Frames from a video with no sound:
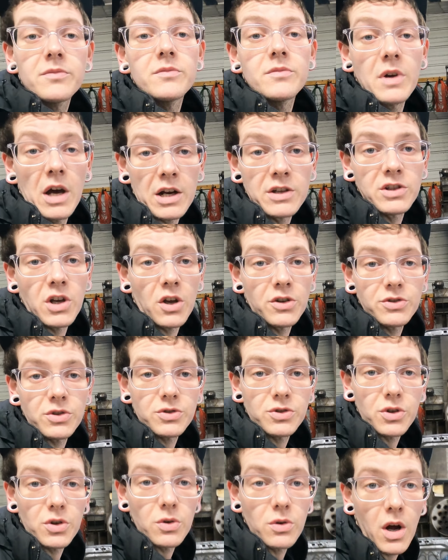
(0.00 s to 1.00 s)
that is also
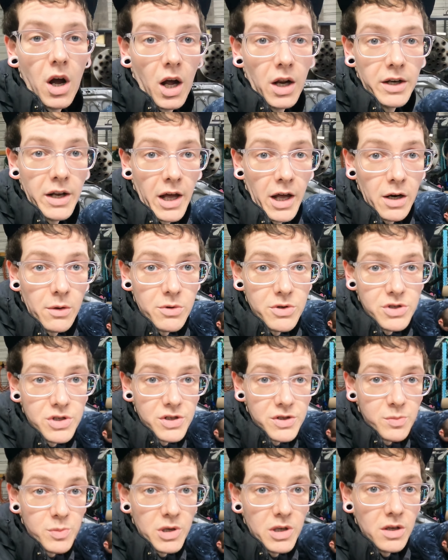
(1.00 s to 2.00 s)
true. Honda would
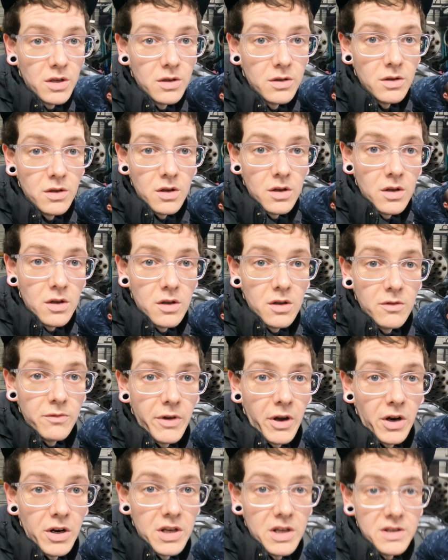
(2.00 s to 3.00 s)
just be
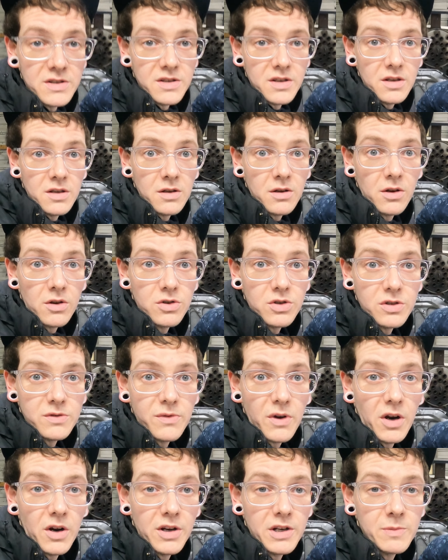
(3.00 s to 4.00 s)
very easy, just
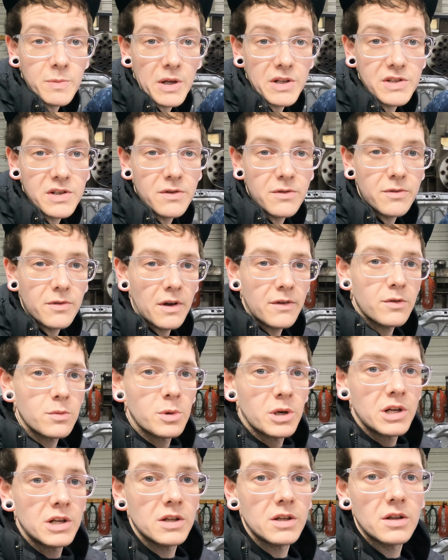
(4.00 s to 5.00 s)
very expensive.
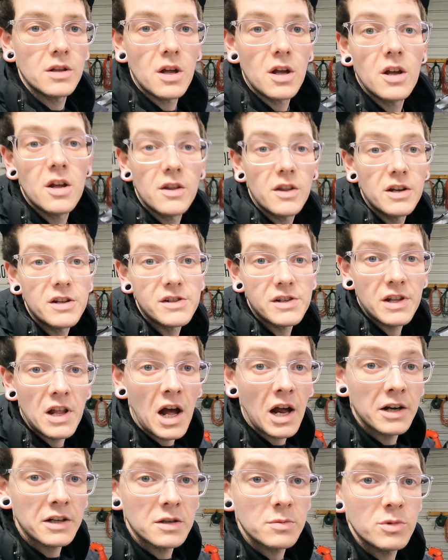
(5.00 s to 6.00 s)
Everybody that is in the
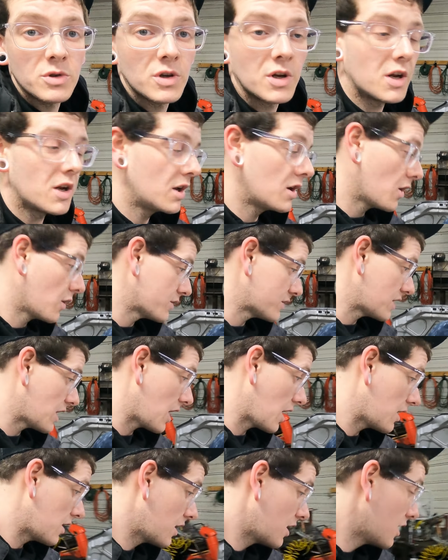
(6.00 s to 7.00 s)
Honda community knows
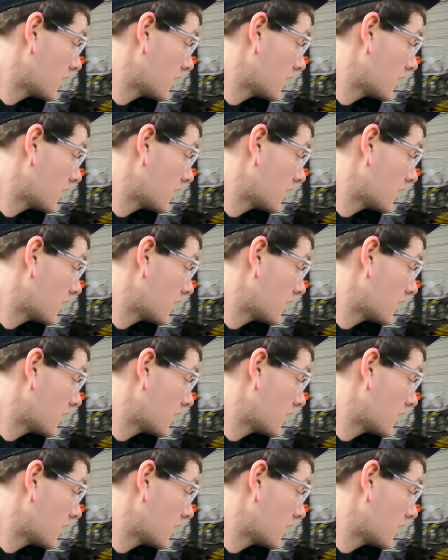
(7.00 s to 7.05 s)
that.